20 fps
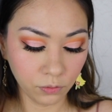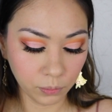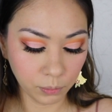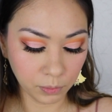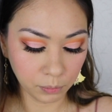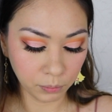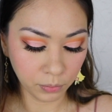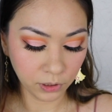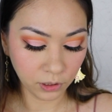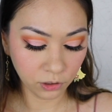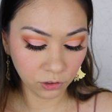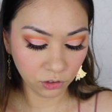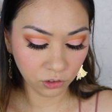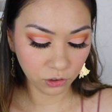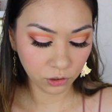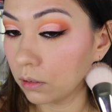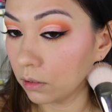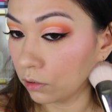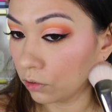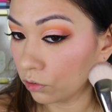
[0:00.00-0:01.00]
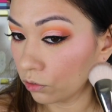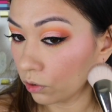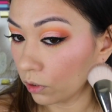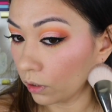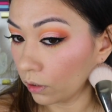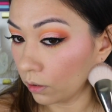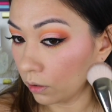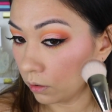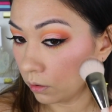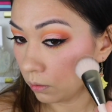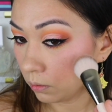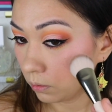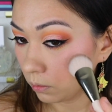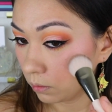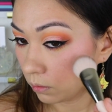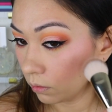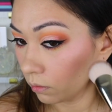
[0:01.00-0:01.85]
from the blush. Let's try again.